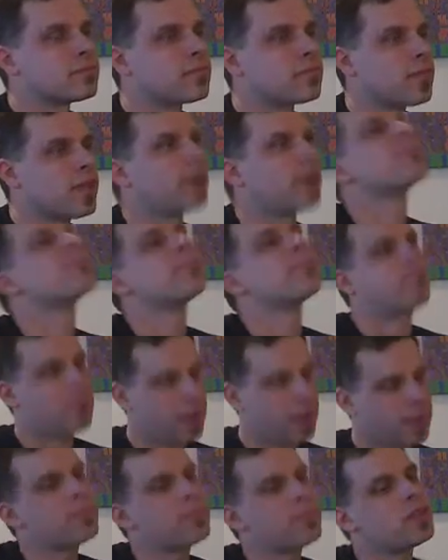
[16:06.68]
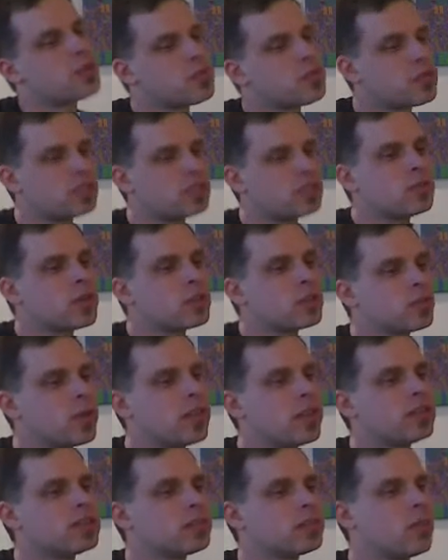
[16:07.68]
Yeah. This works
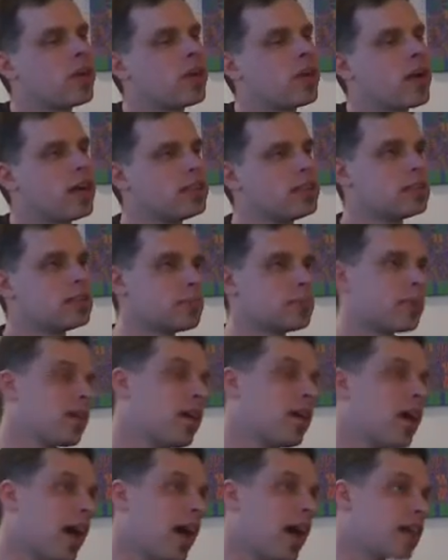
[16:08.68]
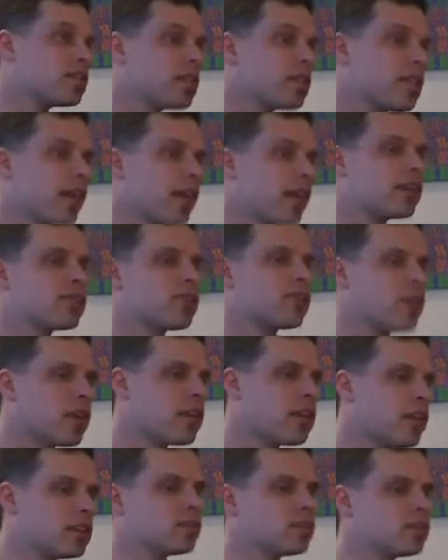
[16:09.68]
well in small cases, but actually later
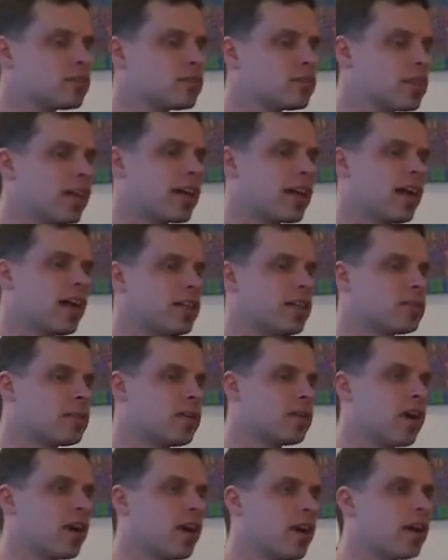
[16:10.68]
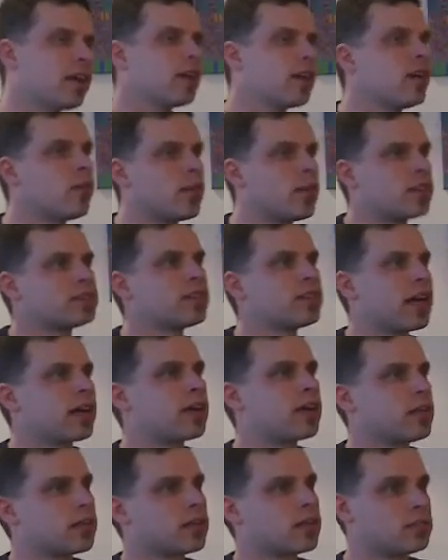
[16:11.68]
on, you'll see a case where when I start
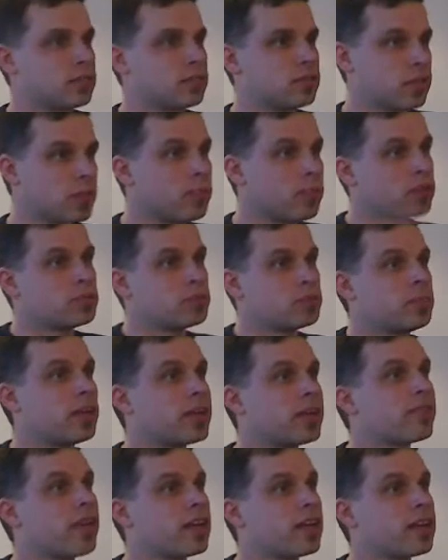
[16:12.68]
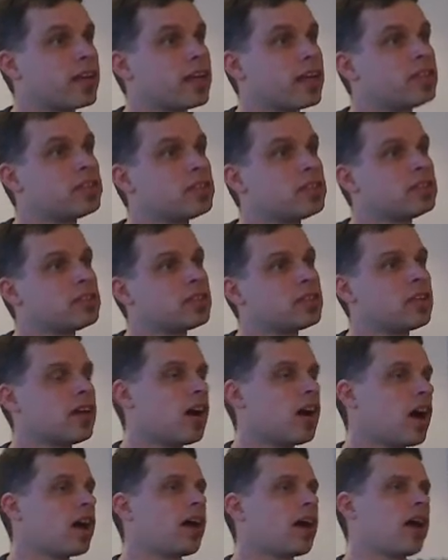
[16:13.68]
to compose bigger validations,
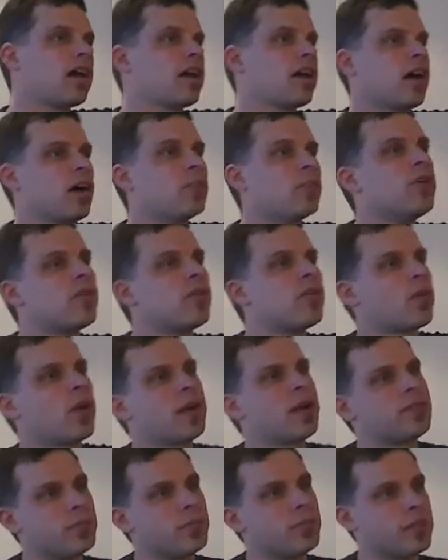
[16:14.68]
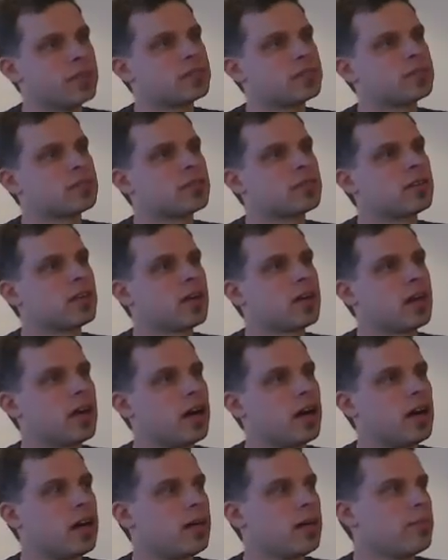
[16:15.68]
I move away from this,
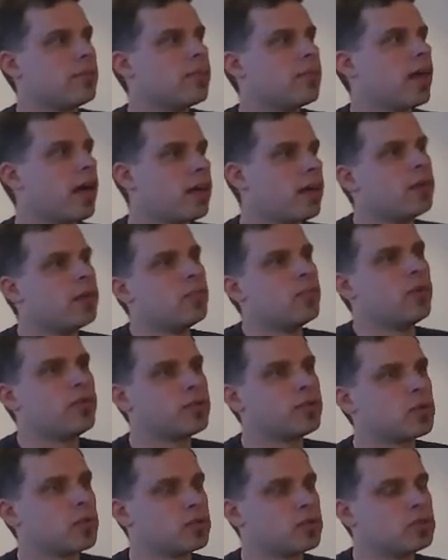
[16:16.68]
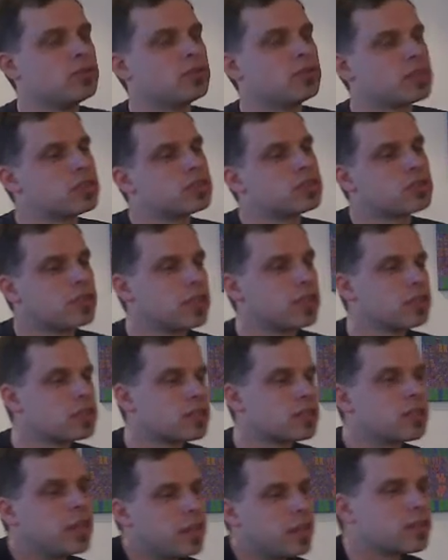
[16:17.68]
and move towards using strings.
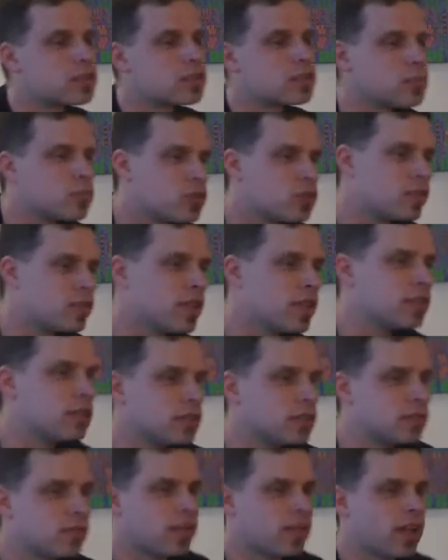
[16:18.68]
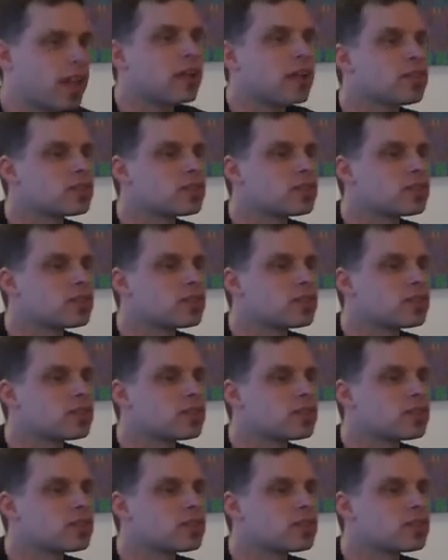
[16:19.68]
There's some good reasons for that.